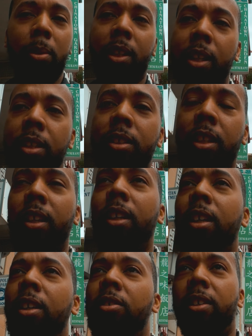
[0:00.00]
because
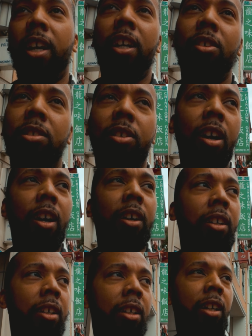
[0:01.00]
you can't use the car
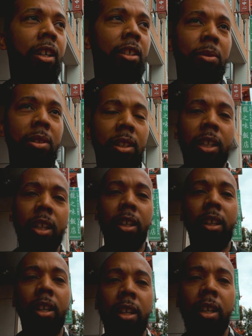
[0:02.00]
out here, because once again,